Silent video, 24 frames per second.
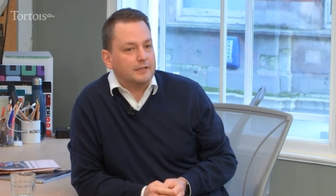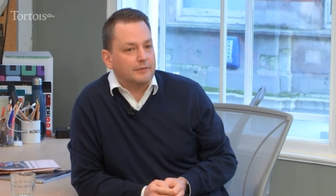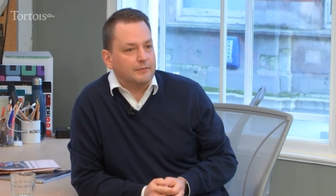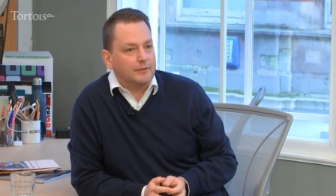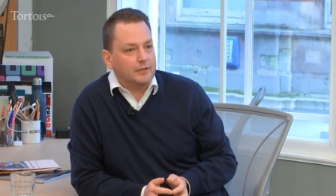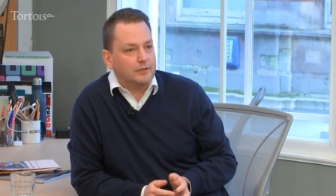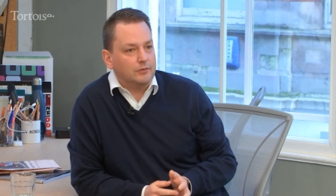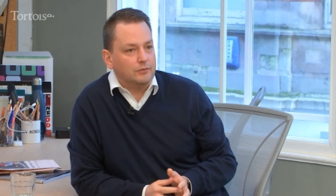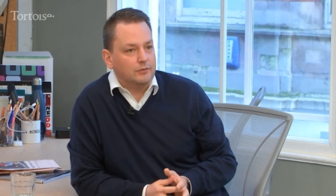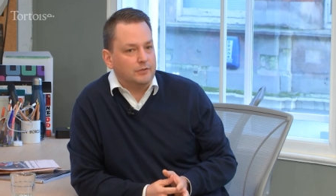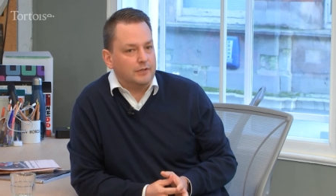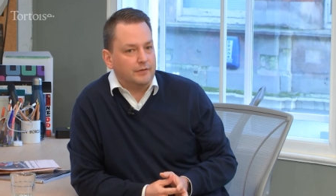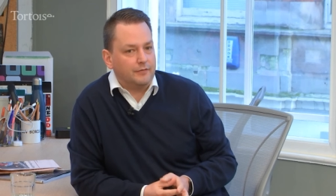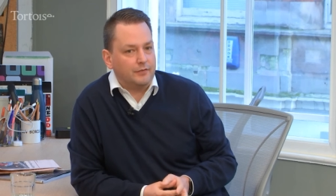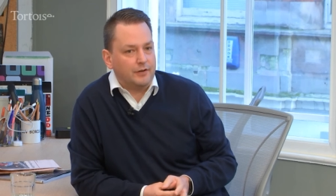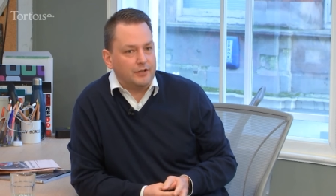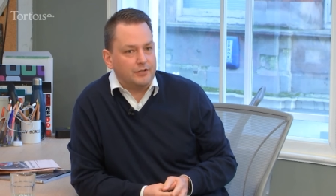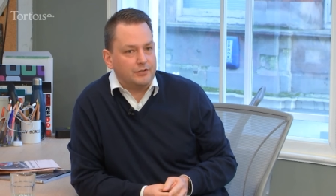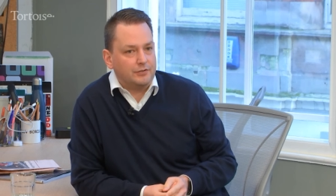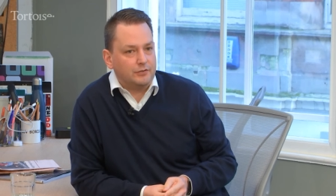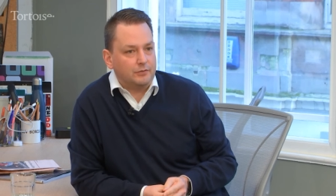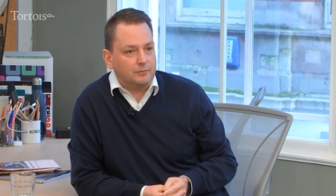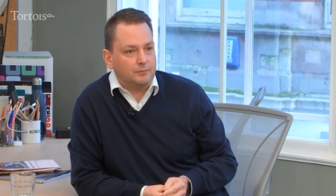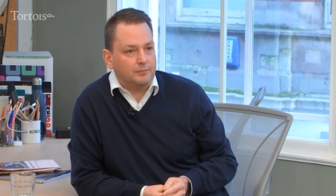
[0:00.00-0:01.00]
is something called
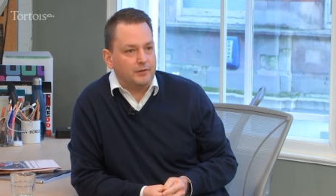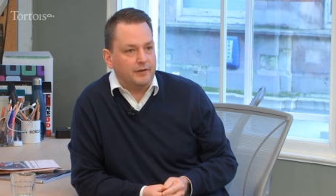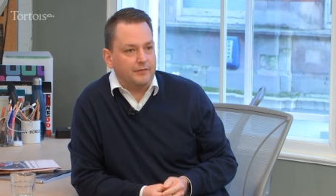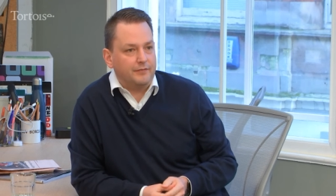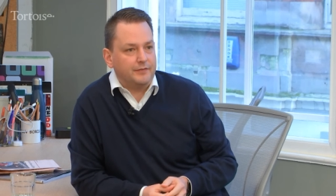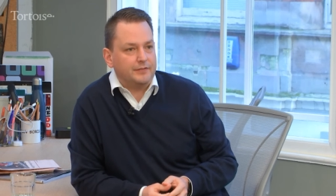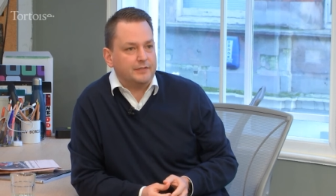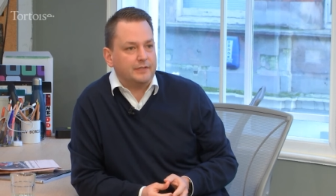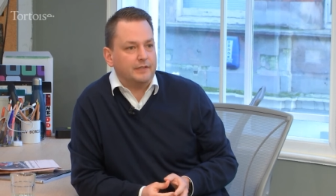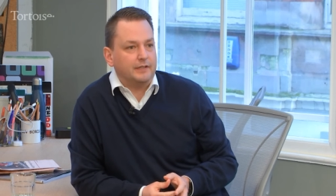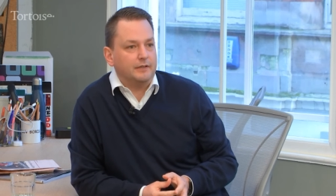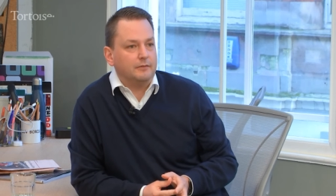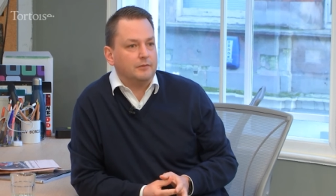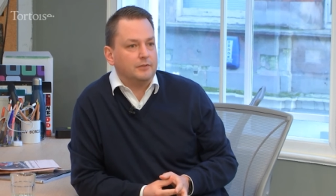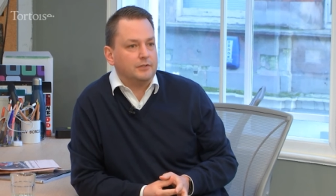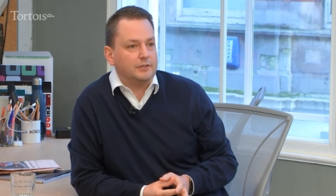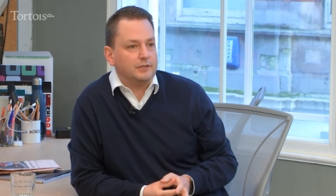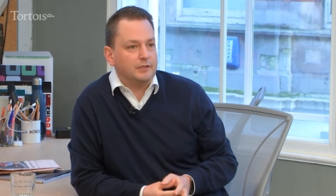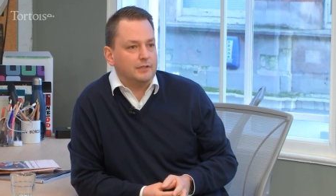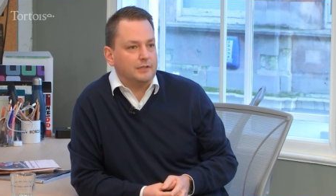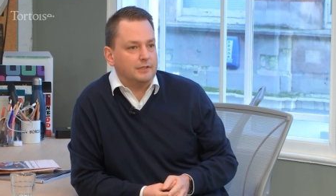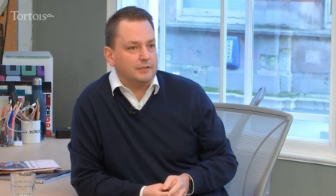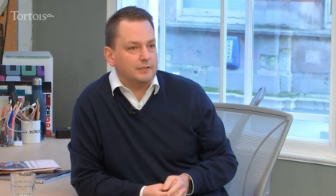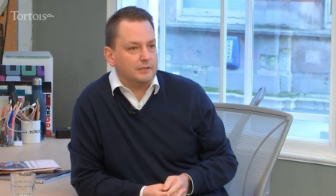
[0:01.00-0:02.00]
differential privacy,
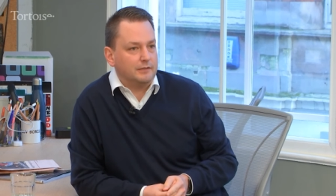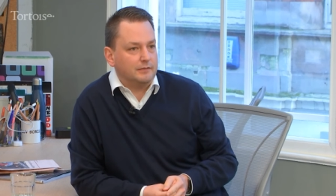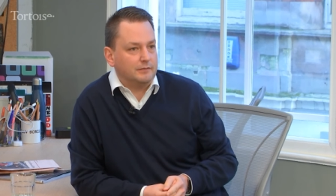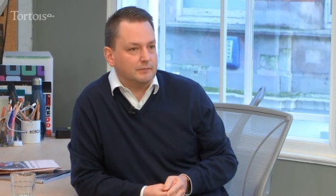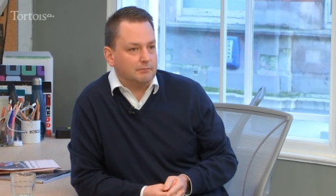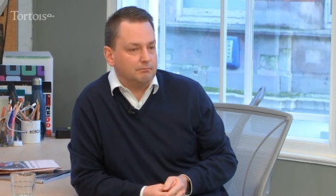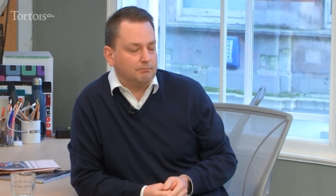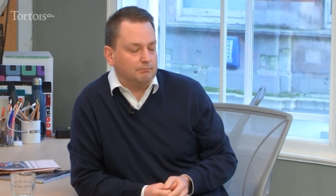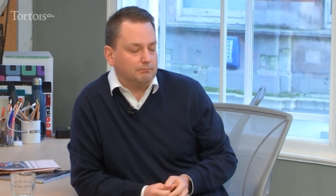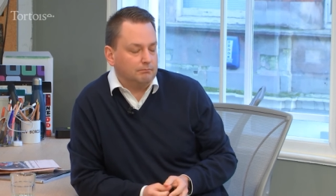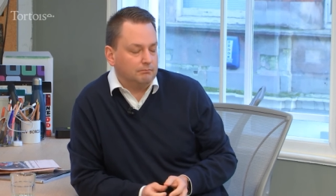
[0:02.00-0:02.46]
which is